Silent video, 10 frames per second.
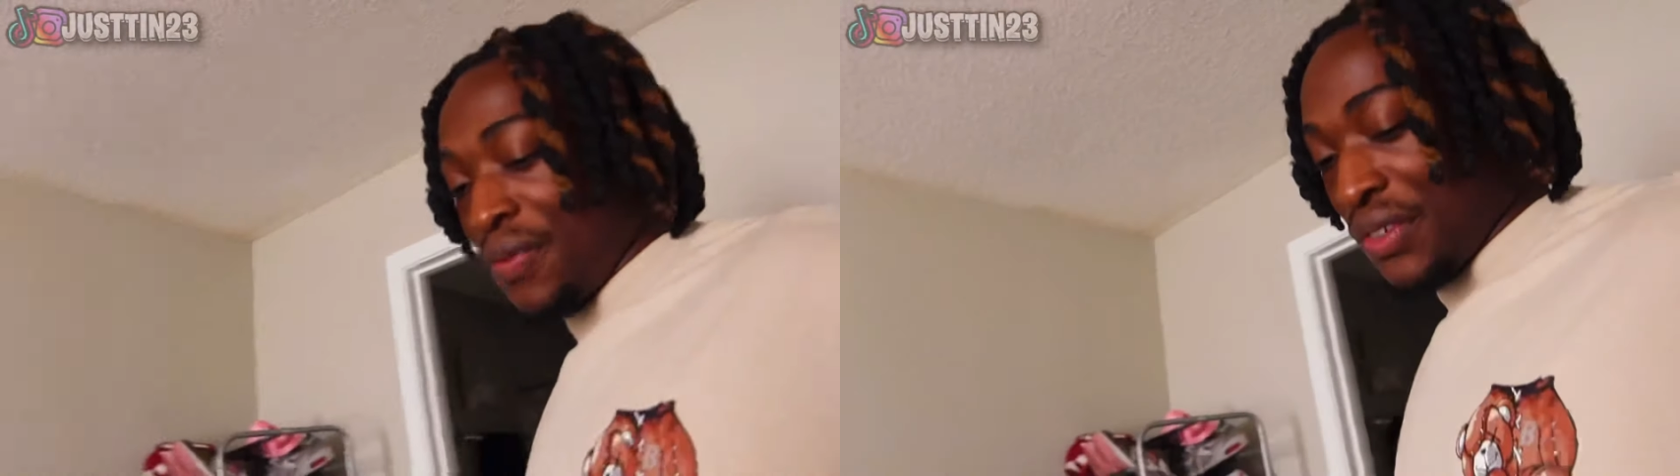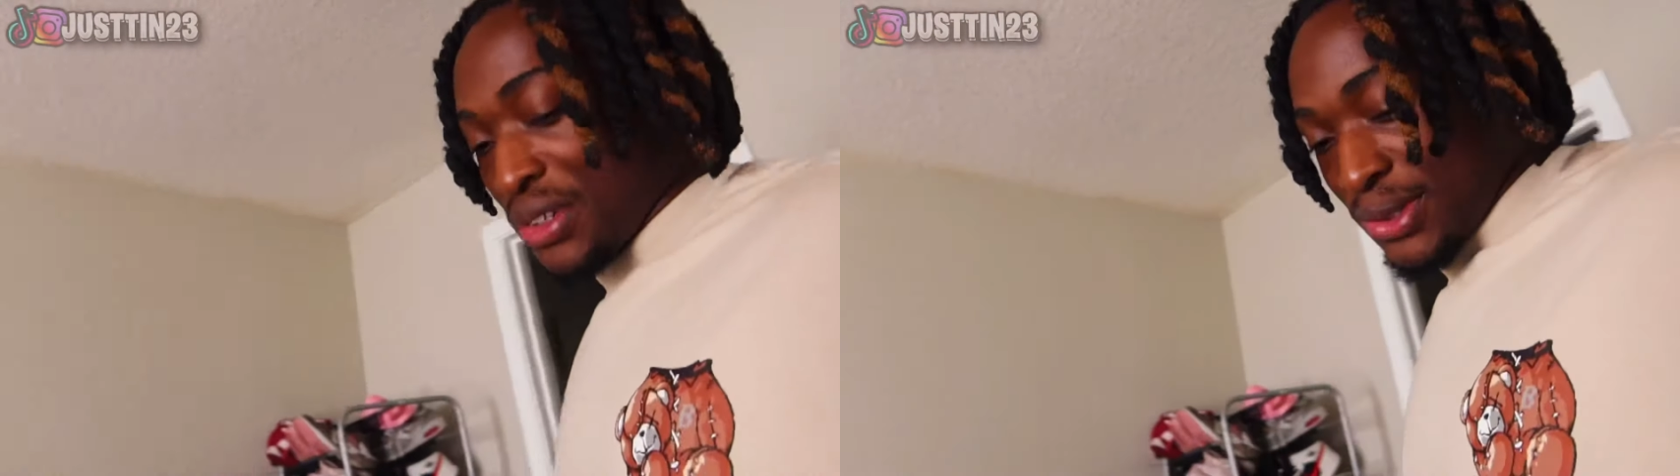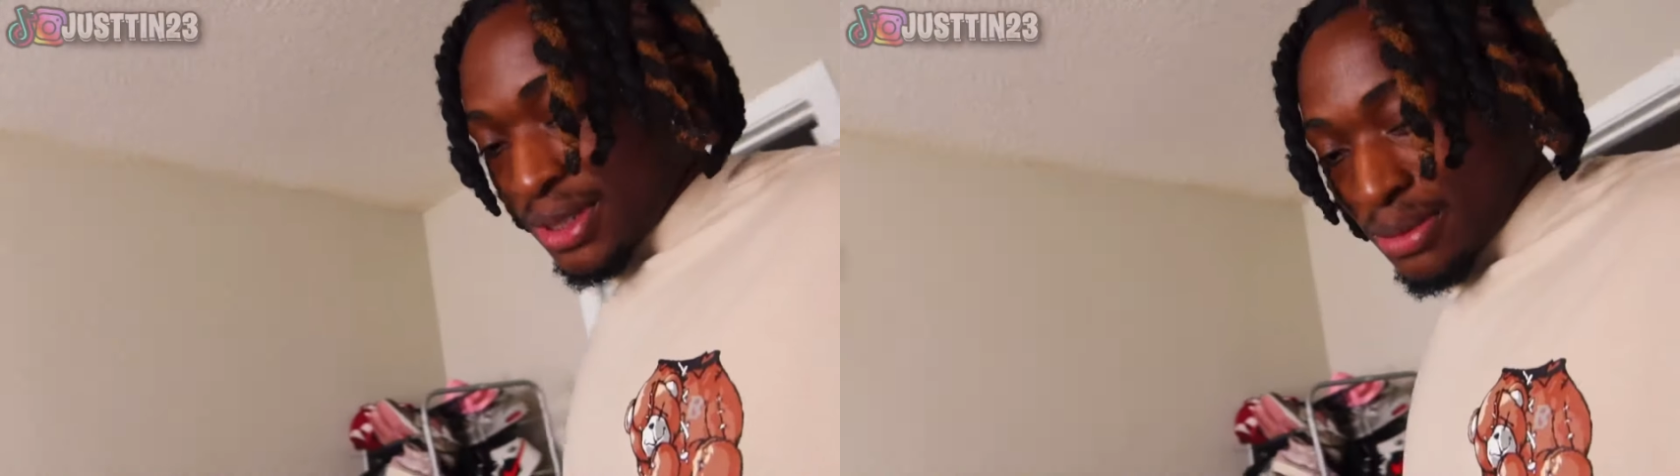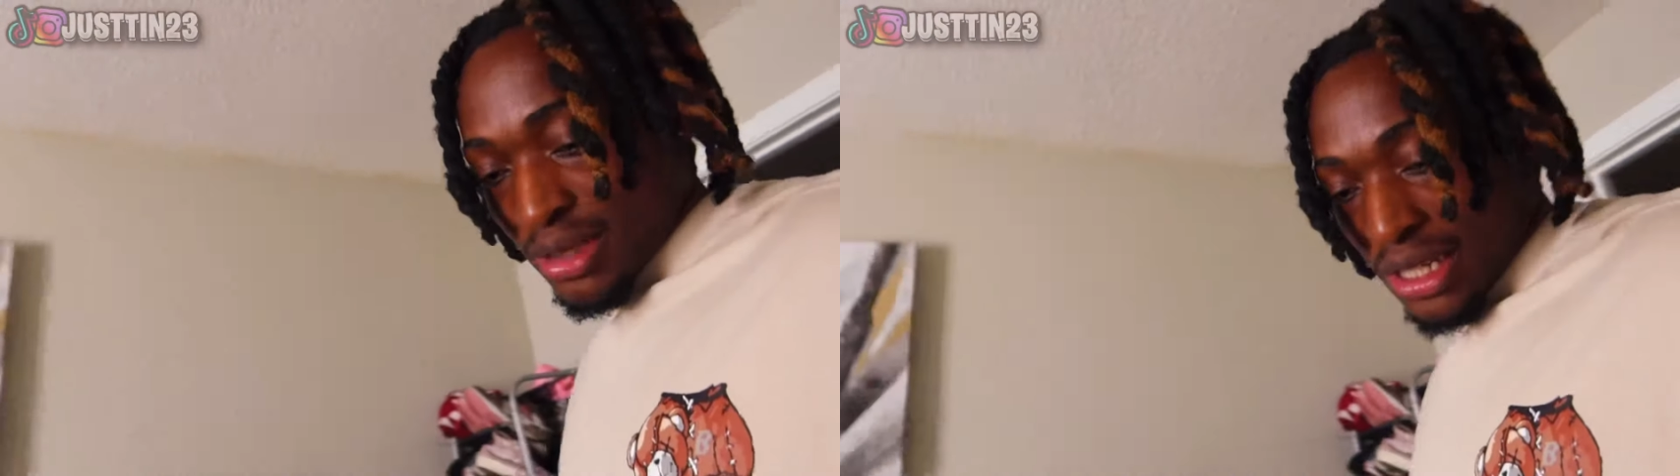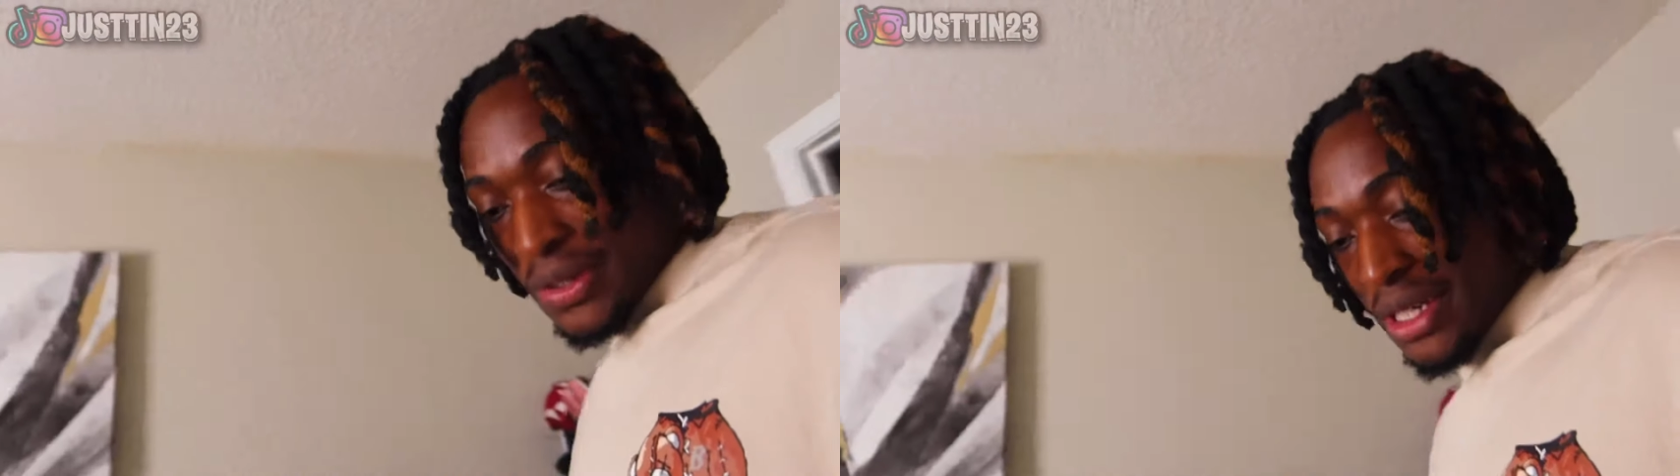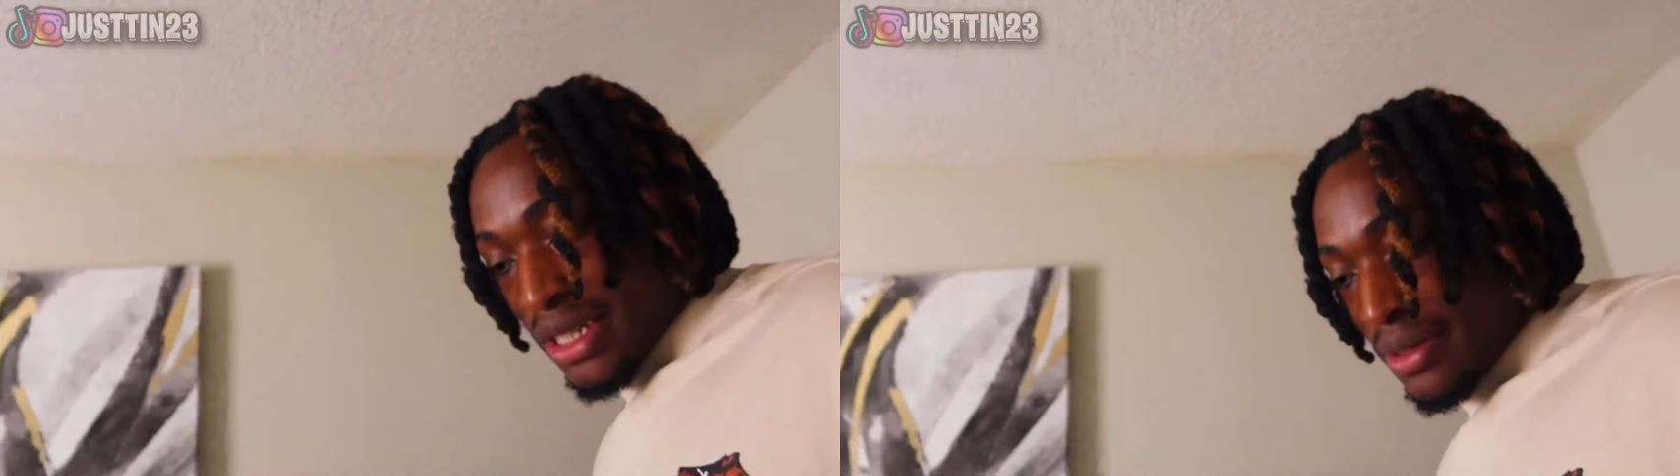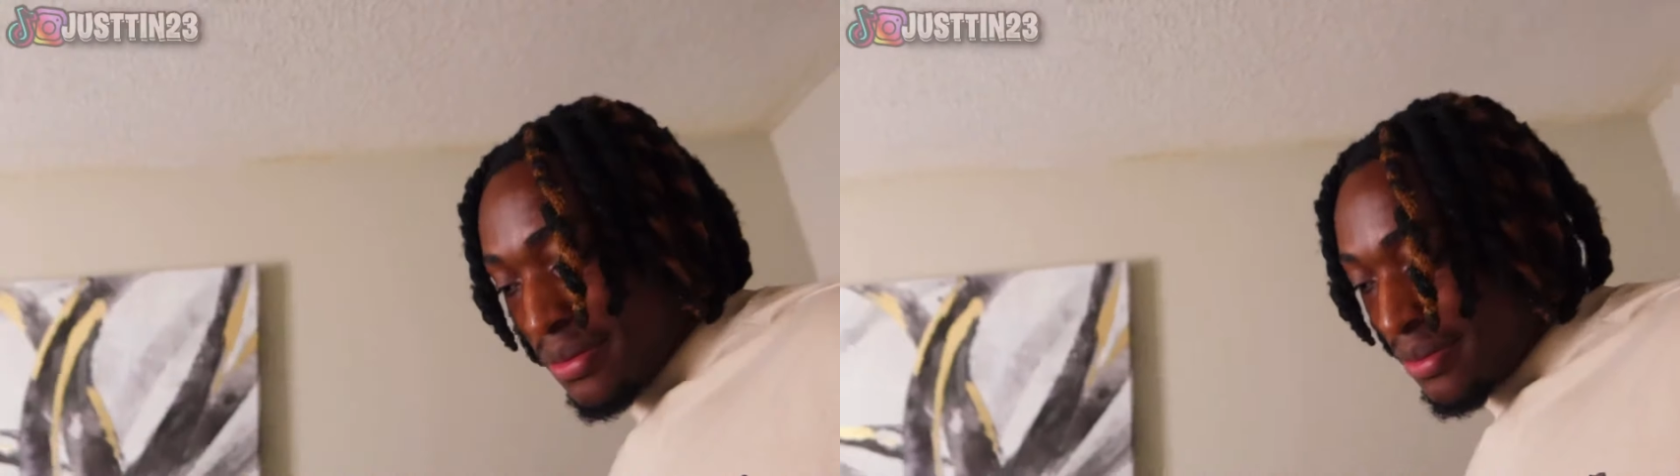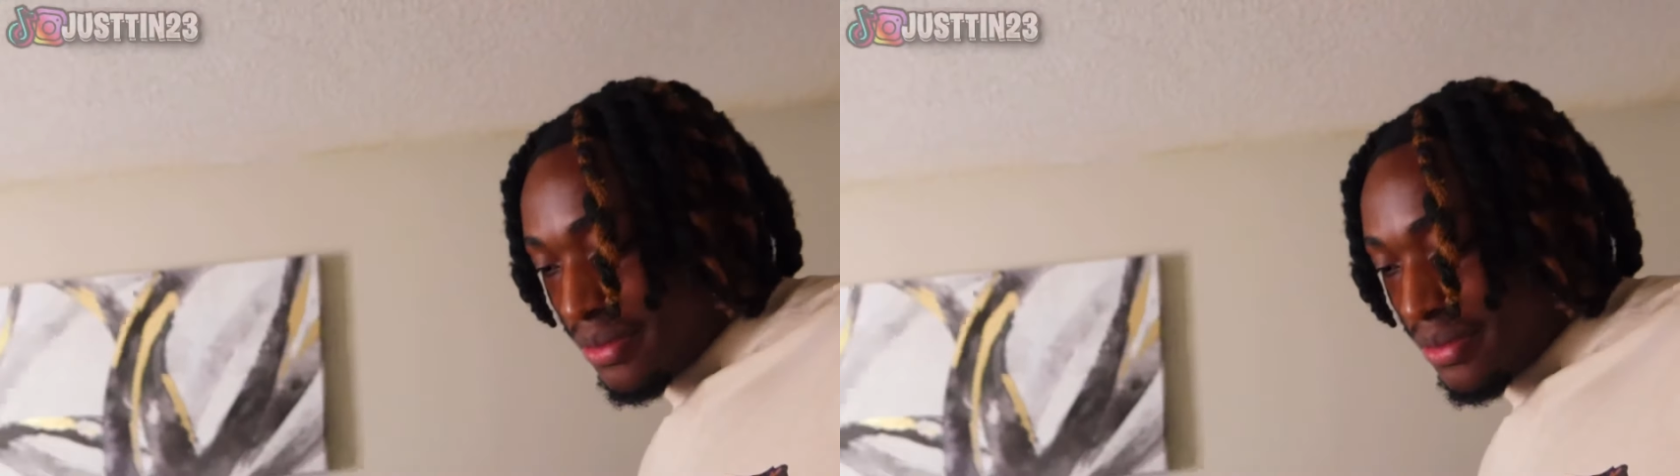off and do something to your ass.